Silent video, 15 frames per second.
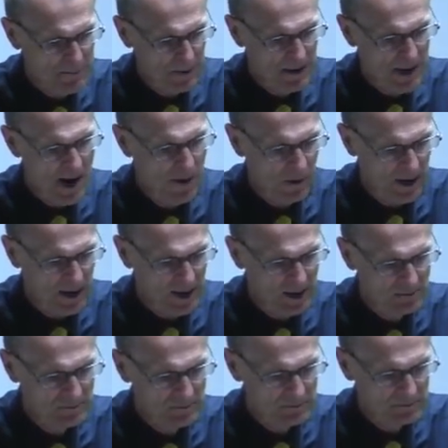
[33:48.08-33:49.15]
in that way.
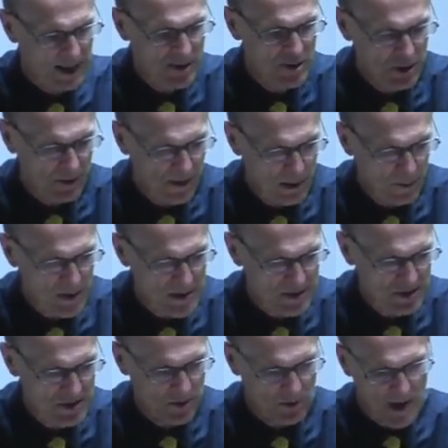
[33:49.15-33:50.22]
And so they went
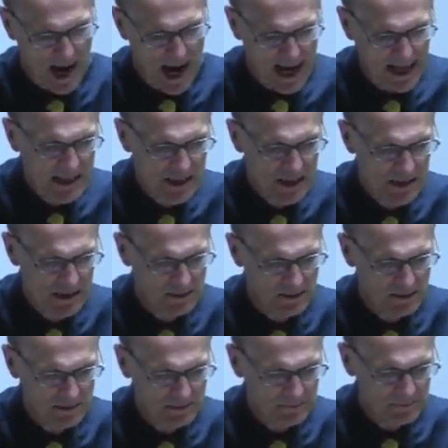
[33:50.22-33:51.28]
to Darius,
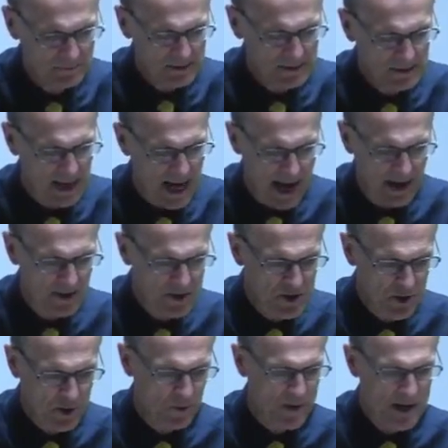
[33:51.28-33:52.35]
and a
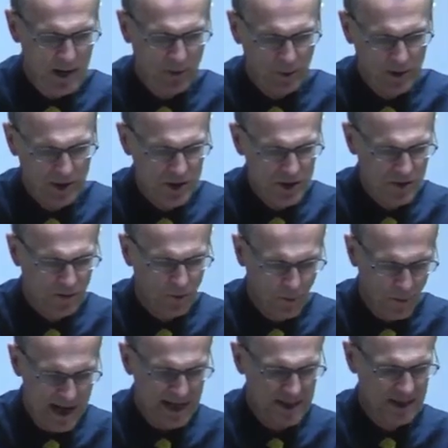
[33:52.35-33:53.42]
decree was
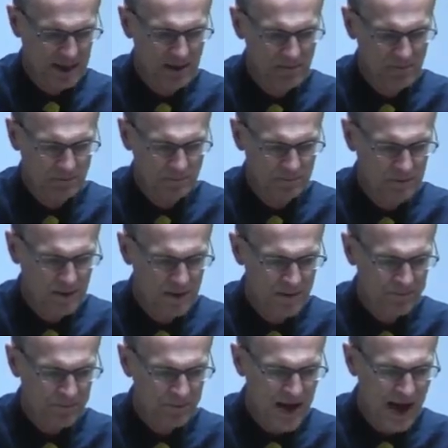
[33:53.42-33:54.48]
written
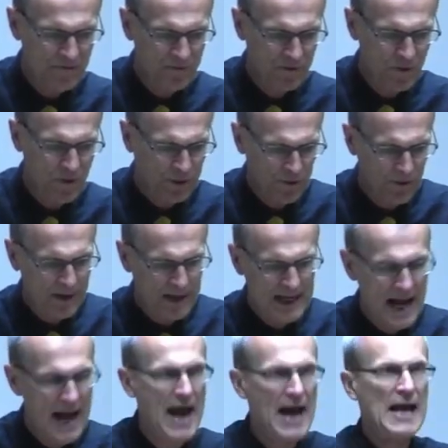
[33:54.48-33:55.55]
that for 30
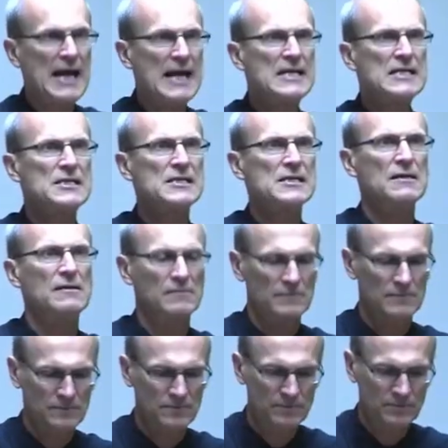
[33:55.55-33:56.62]
days,
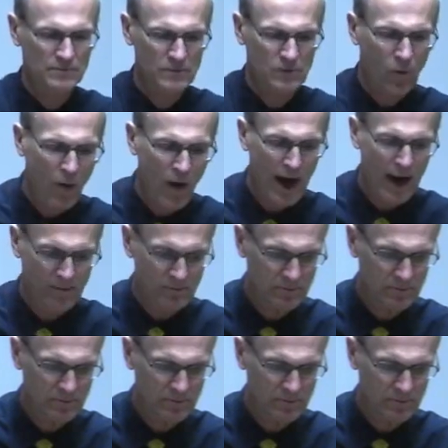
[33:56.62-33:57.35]
what?